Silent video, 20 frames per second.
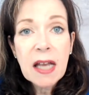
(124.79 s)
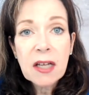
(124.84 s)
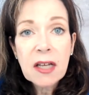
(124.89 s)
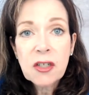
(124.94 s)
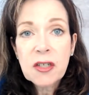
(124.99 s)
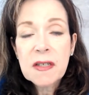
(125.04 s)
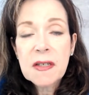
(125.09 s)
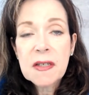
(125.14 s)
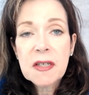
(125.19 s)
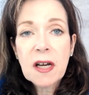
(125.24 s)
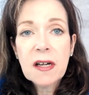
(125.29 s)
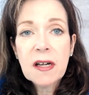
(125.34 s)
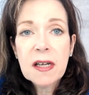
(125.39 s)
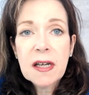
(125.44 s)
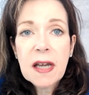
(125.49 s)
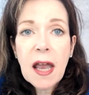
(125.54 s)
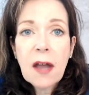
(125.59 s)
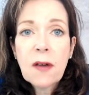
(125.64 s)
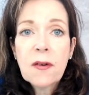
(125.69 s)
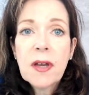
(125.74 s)
actually started
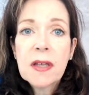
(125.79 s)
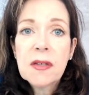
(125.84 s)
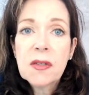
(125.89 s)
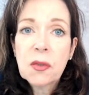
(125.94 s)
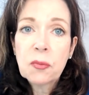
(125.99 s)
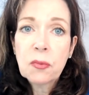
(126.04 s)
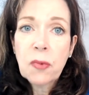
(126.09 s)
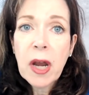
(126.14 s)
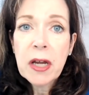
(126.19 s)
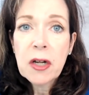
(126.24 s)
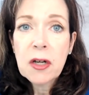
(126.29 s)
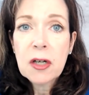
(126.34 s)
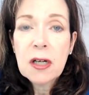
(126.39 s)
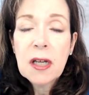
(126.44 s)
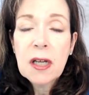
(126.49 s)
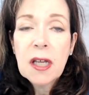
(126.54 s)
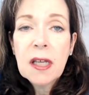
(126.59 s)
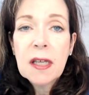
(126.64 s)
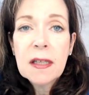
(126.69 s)
out as a writer.